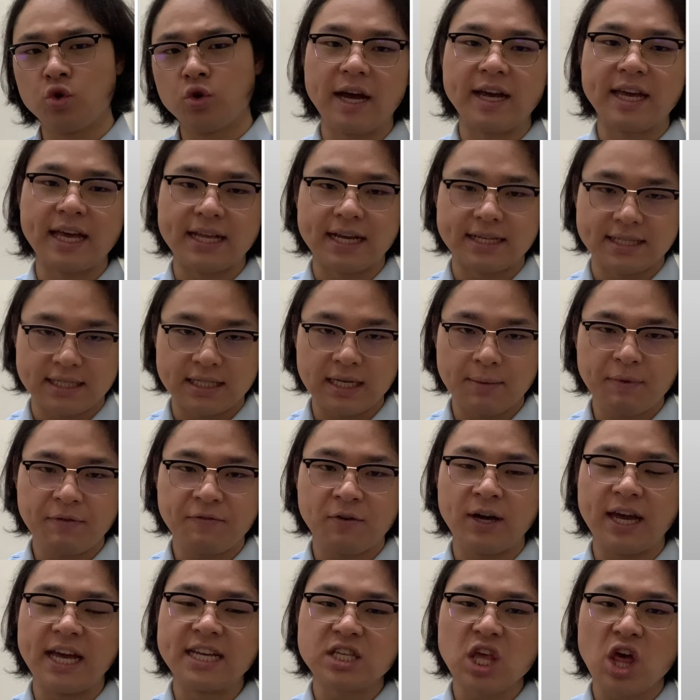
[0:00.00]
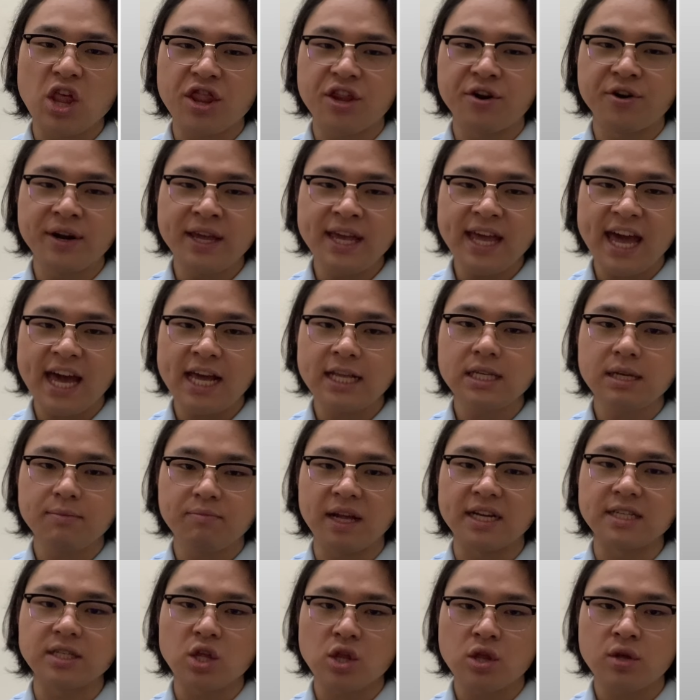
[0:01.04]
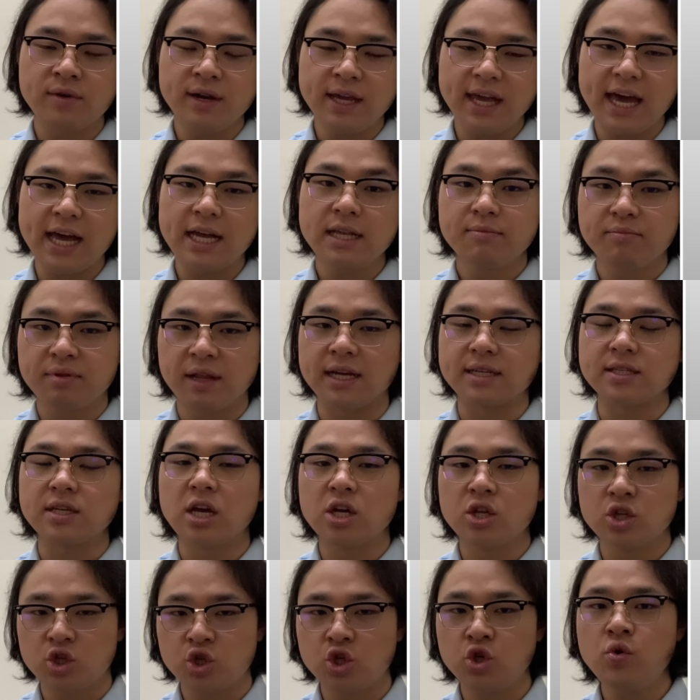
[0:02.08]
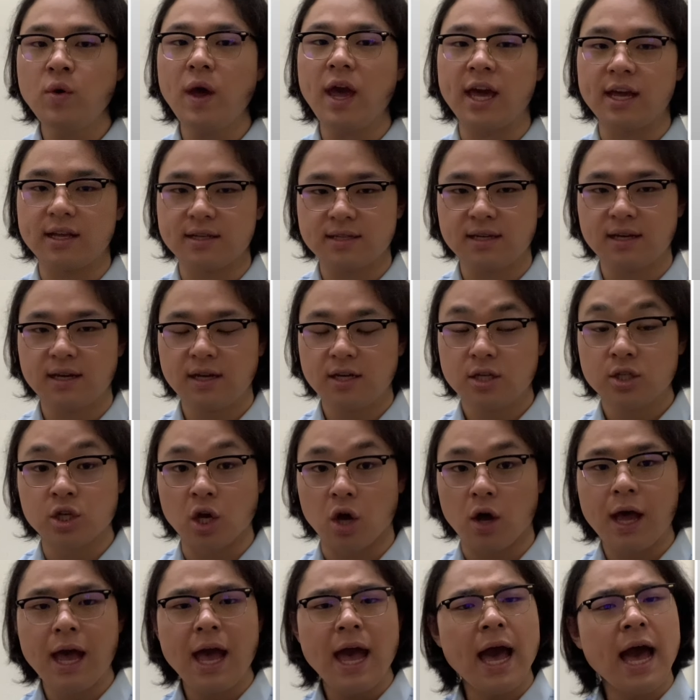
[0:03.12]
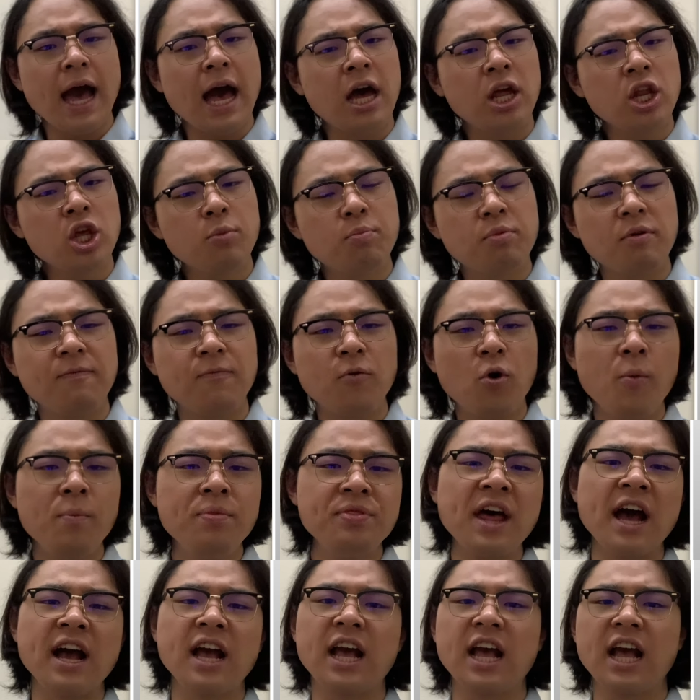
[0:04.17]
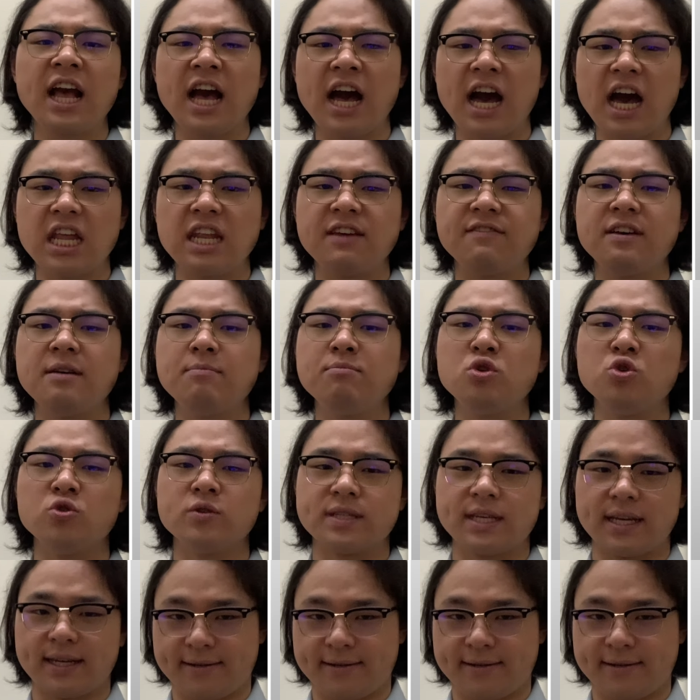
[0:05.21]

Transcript: Again, as I said before, it's 3 8 plus 3 8 plus 2 8. So how do you perform that kind of a music?